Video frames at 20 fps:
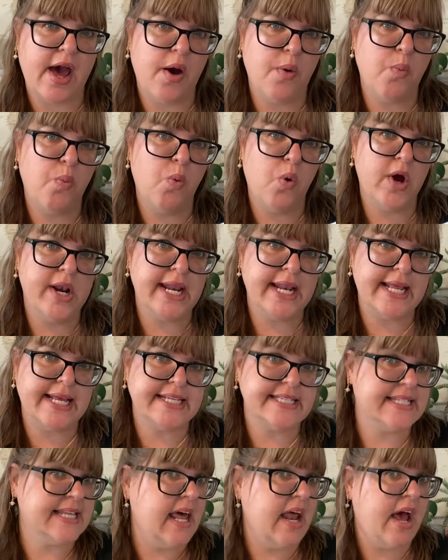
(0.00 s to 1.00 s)
what it
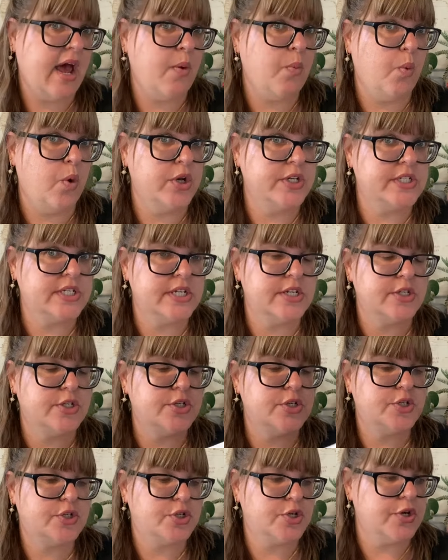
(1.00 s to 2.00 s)
is that I wanted
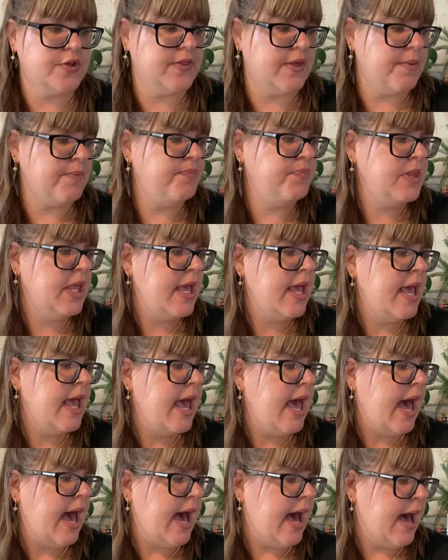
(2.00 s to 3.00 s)
to them.
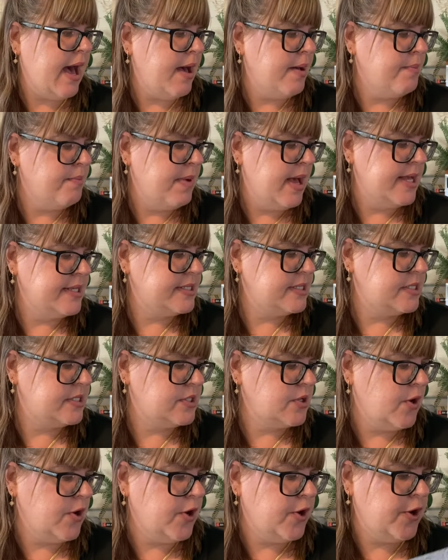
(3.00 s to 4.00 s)

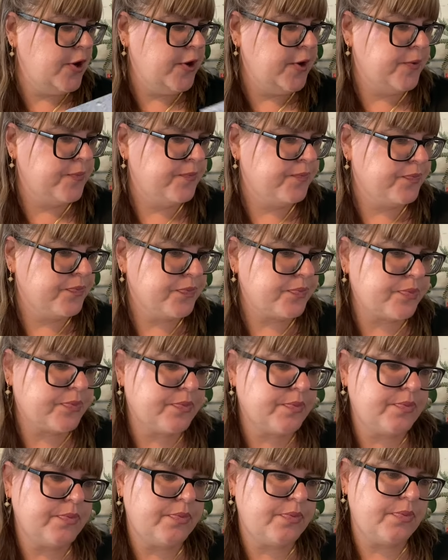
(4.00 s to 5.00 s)
So
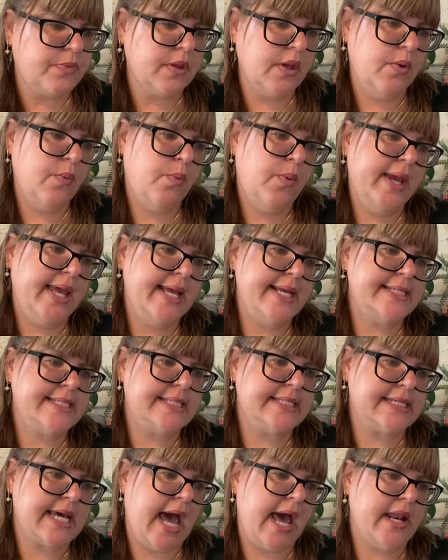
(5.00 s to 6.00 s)
we
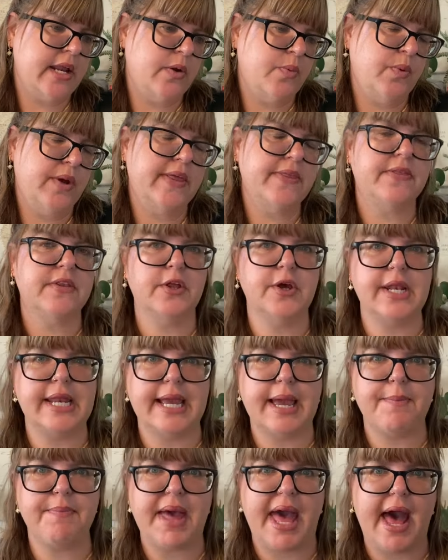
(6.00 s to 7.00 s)
started with
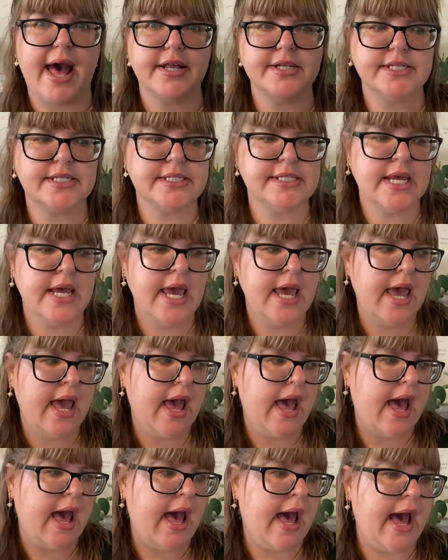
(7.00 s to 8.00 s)
learning about
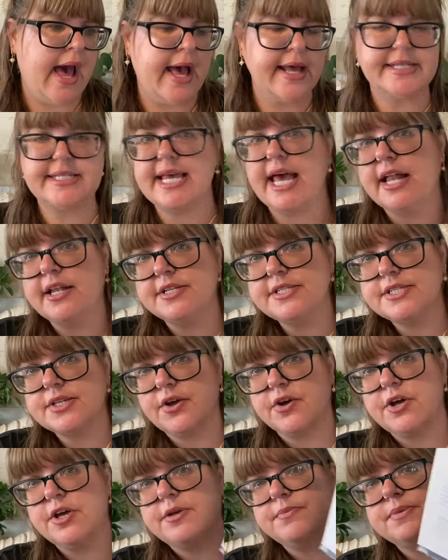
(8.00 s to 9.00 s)

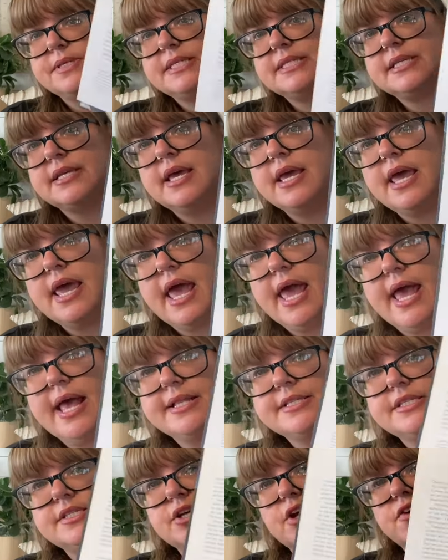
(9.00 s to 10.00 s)
telescopes.
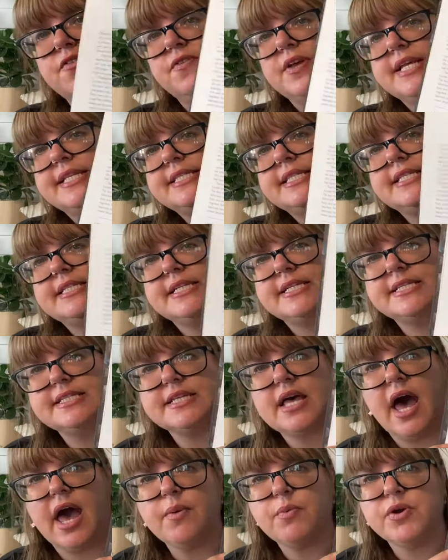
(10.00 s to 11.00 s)
And so, for instance,
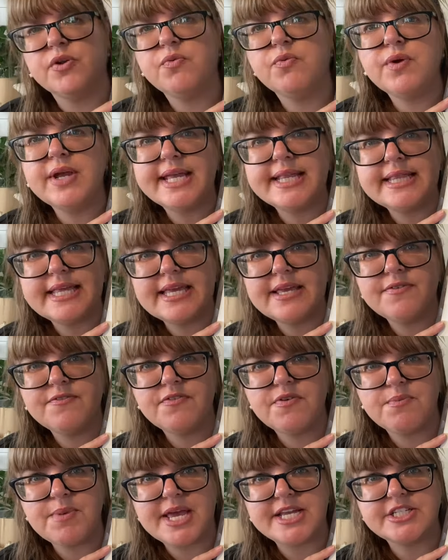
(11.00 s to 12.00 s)
I would read the
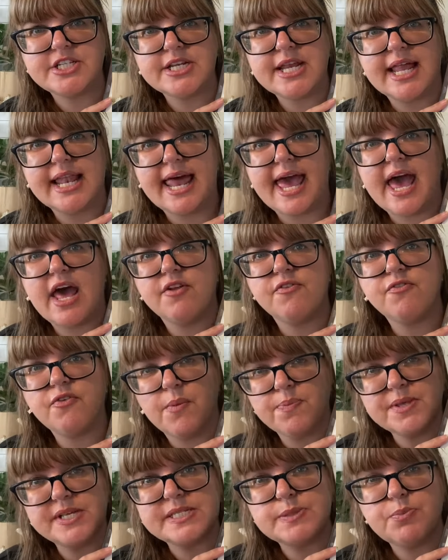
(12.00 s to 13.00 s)
information aloud
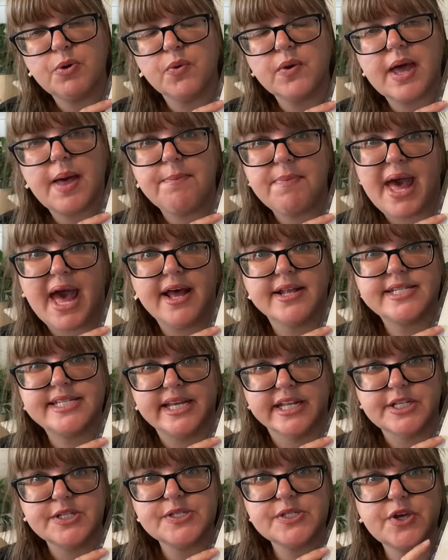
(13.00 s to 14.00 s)
from this book about
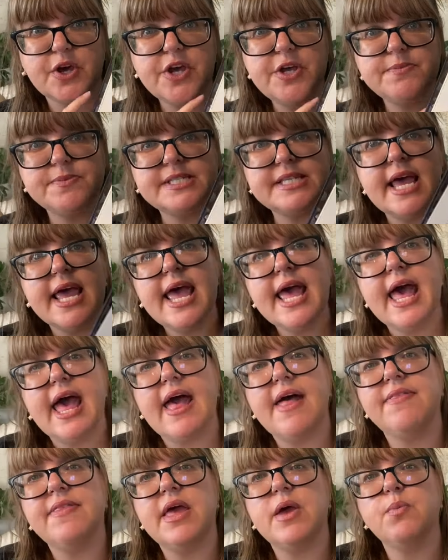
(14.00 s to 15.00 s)
telescopes,
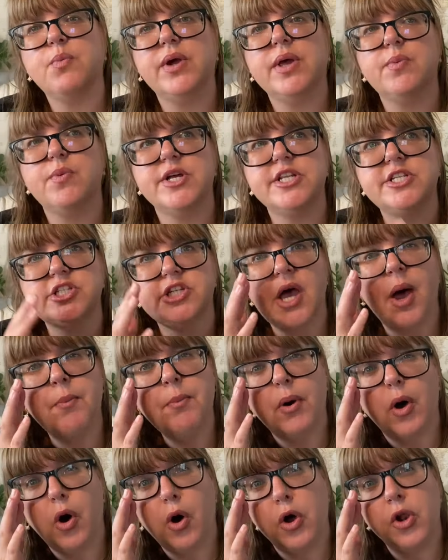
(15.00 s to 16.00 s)
and then we would
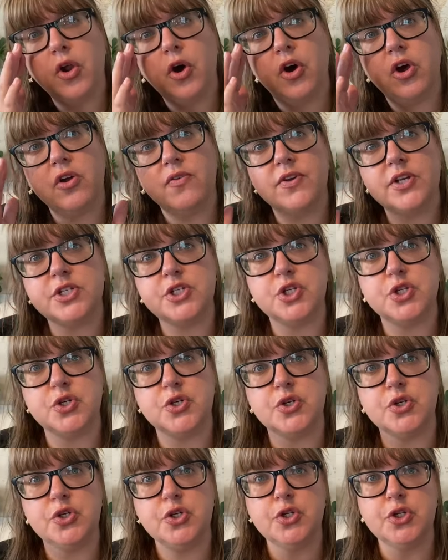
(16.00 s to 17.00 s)
jump on over to
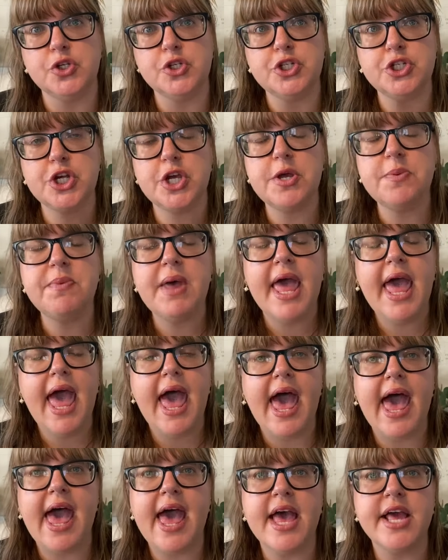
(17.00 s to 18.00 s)
YouTube
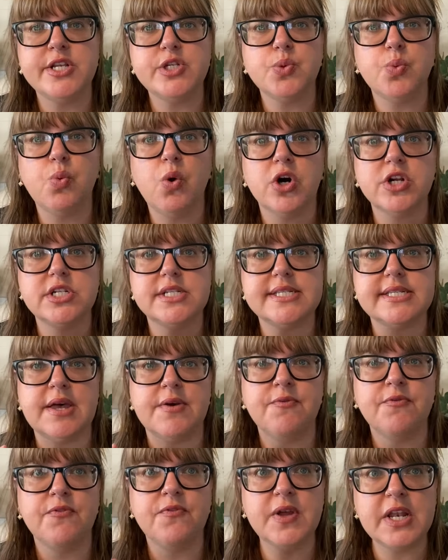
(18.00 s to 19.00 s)
and watch
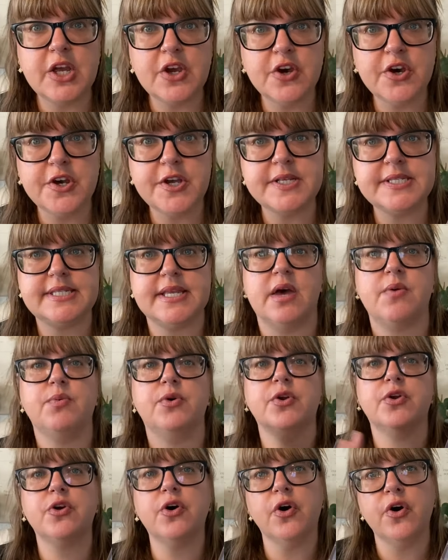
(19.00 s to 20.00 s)
some videos that
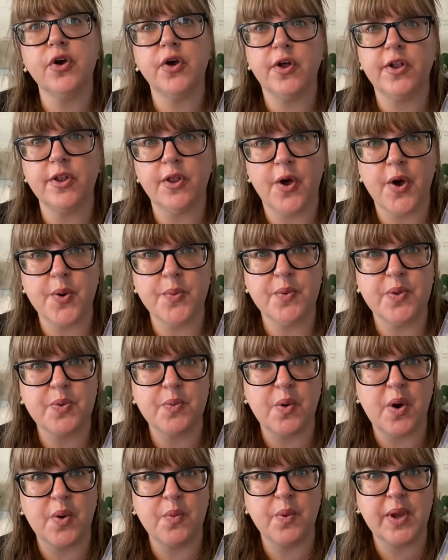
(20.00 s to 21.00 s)
would go along with
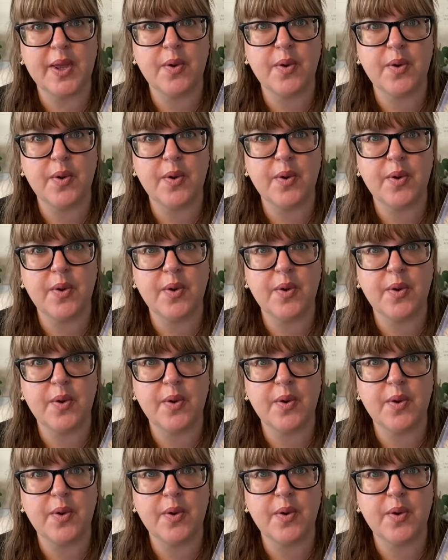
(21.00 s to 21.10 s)
what we